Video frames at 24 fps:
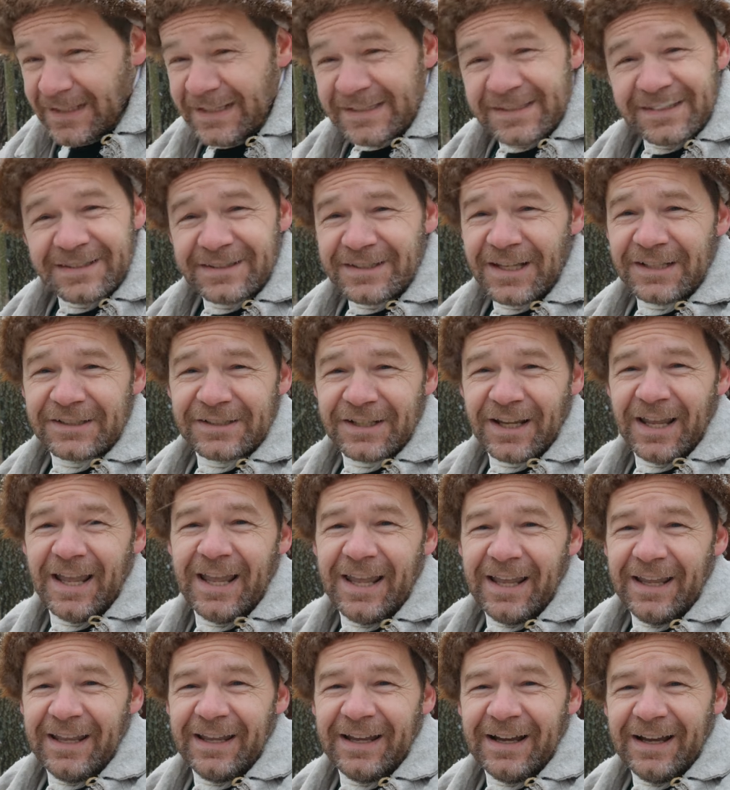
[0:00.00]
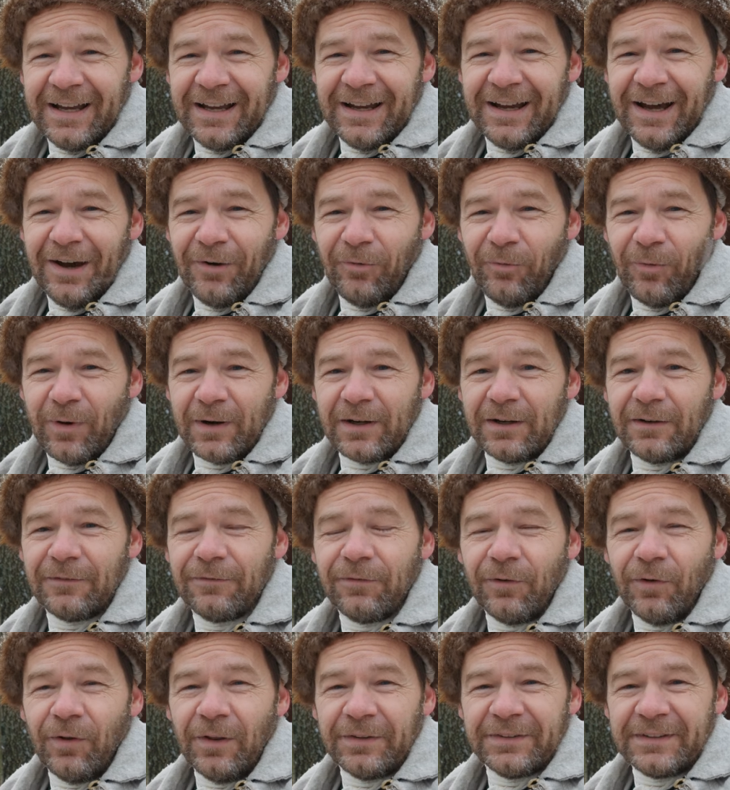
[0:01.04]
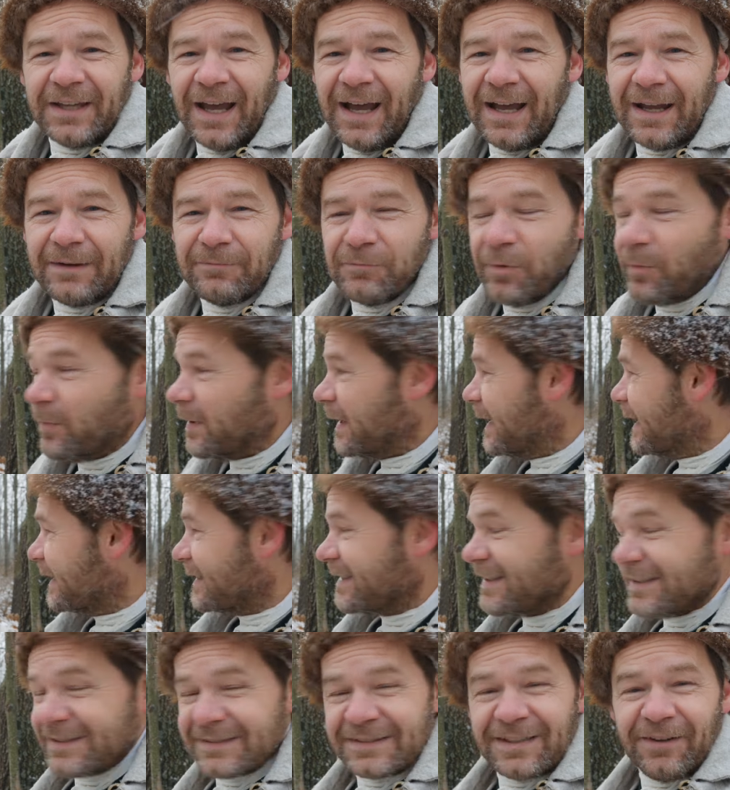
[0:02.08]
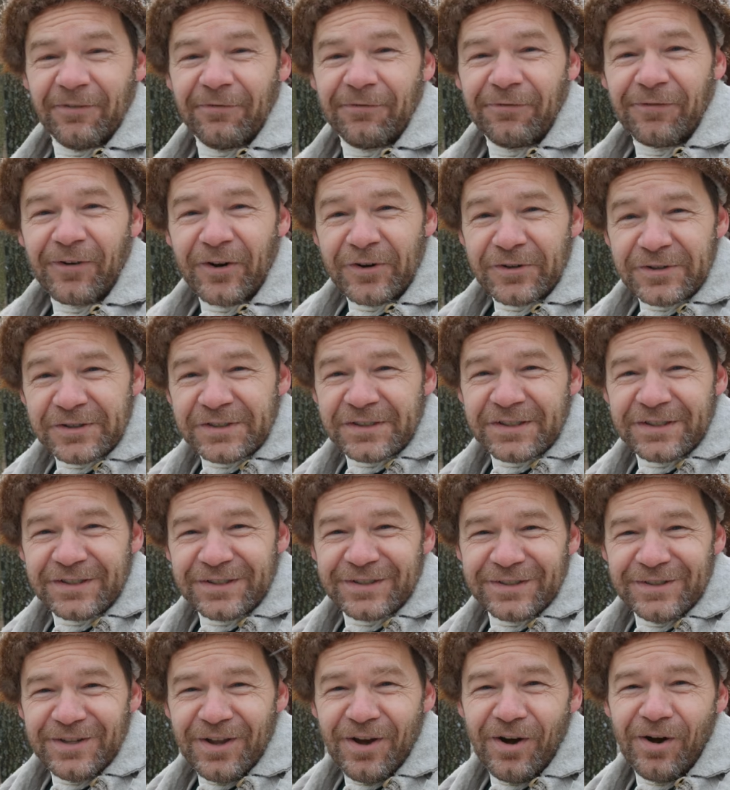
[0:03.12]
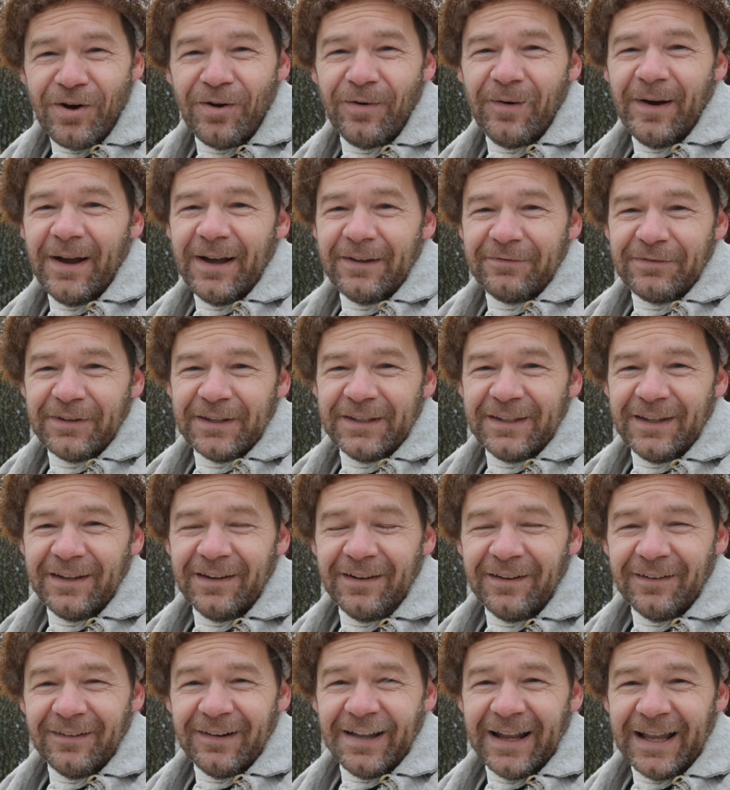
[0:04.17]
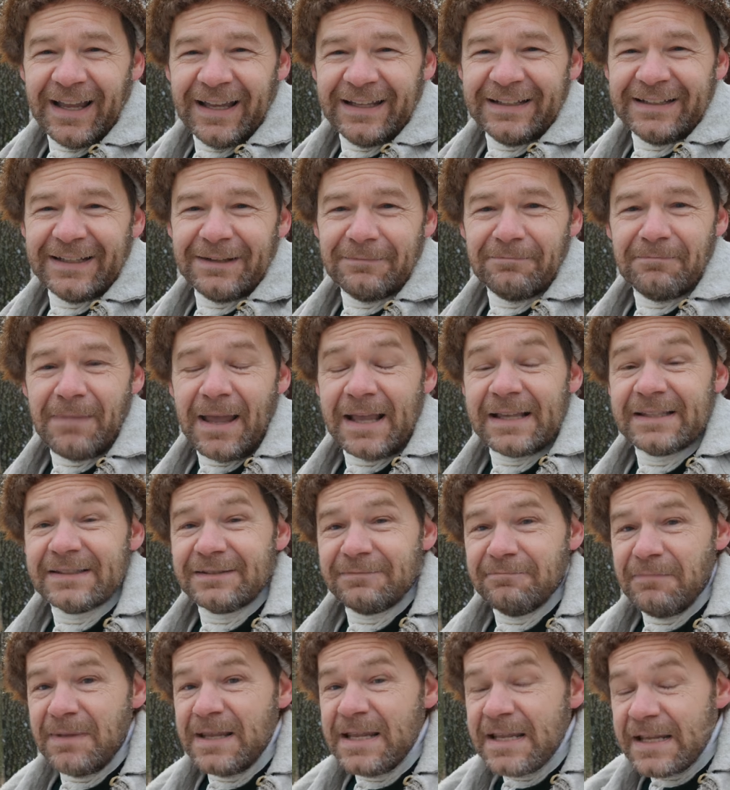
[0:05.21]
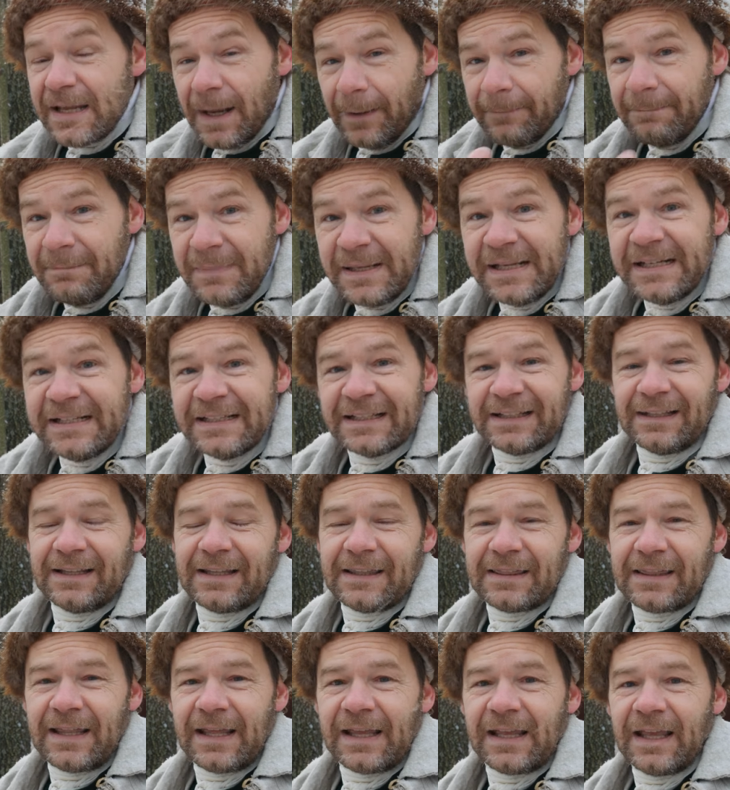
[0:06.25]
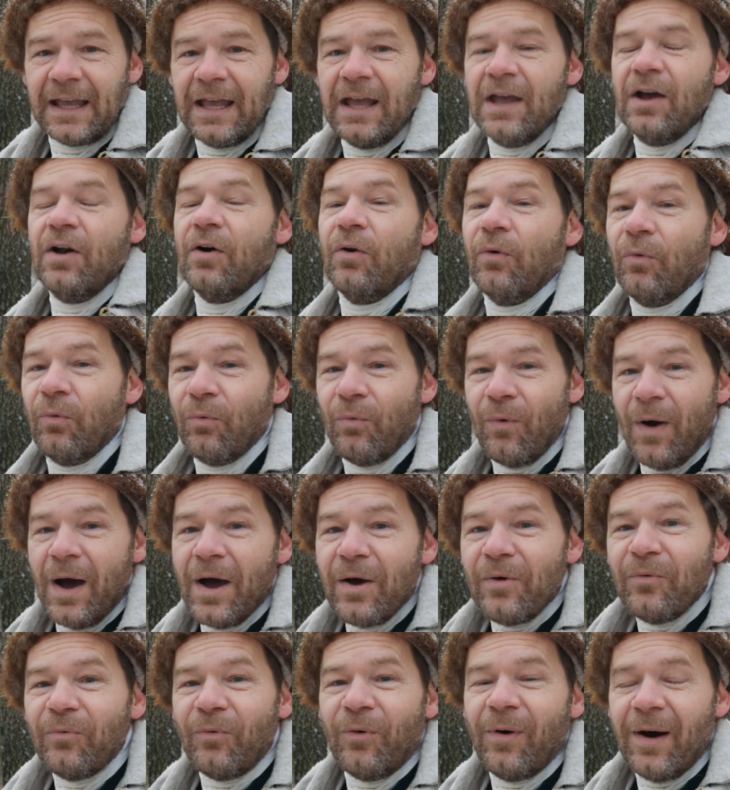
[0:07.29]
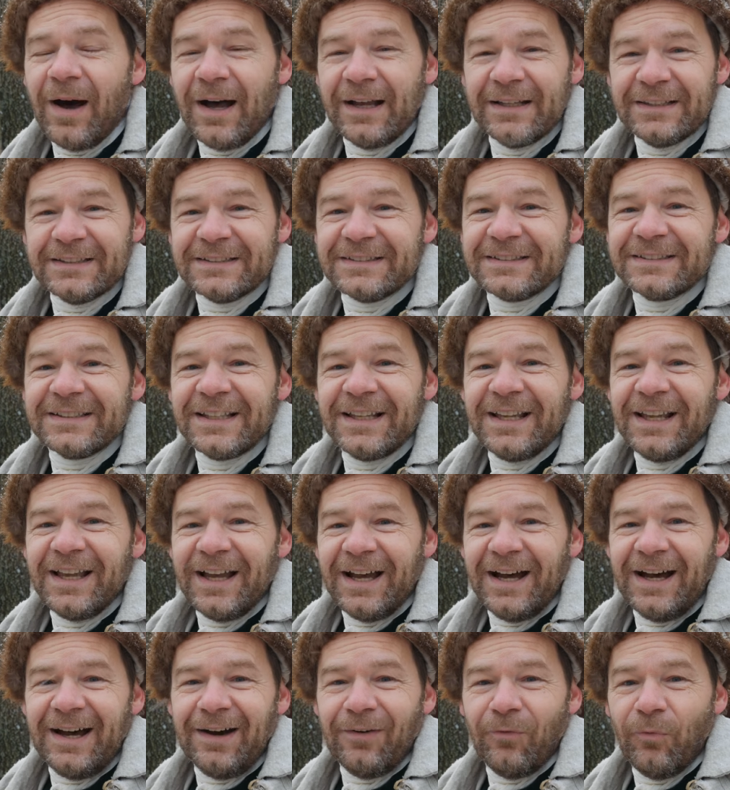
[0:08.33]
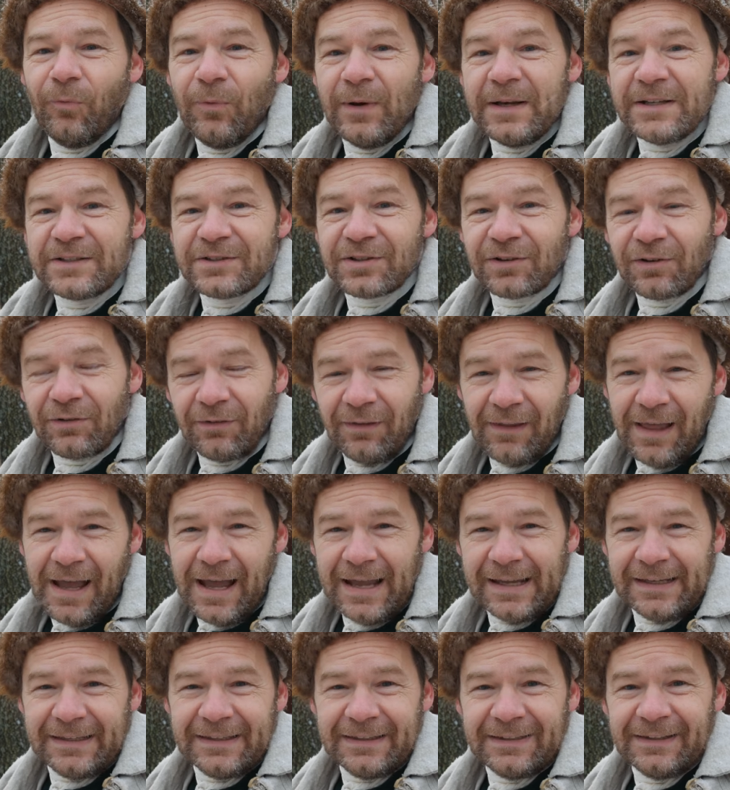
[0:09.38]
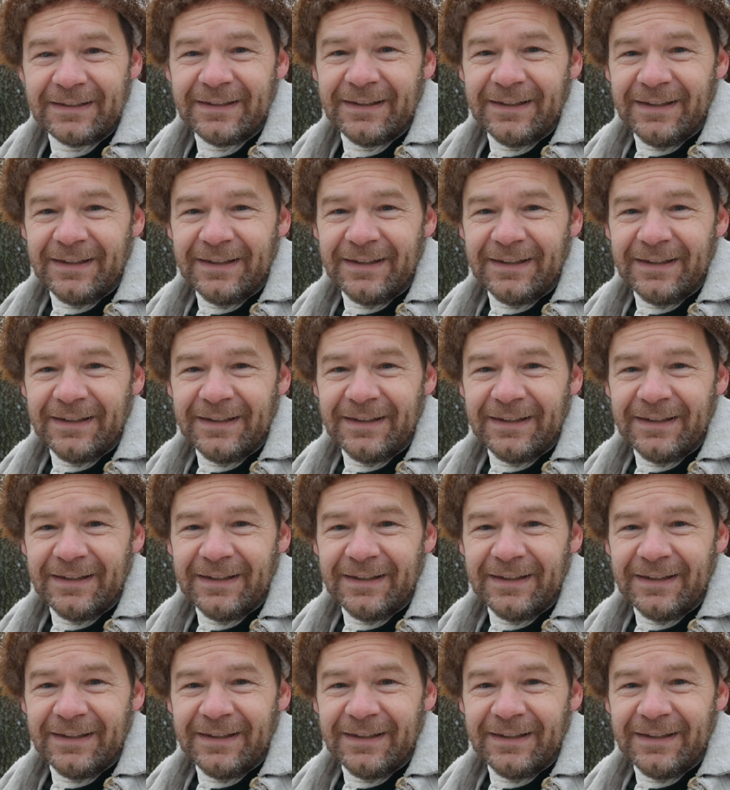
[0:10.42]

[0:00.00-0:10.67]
It's such a, uh, a wonderful time when we get this first snow of the year, and it makes me immediately think what was uh, winter like